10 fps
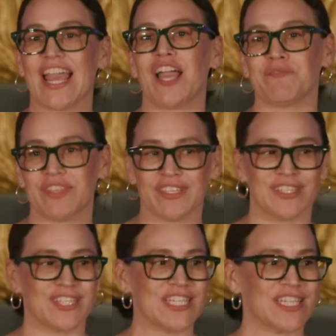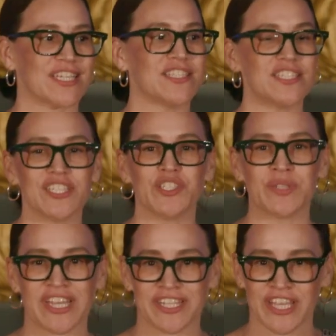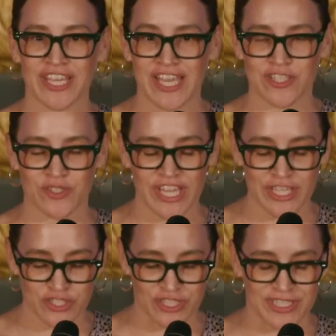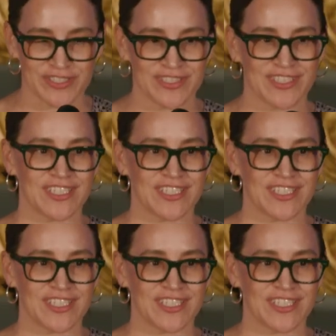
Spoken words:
have the continued education,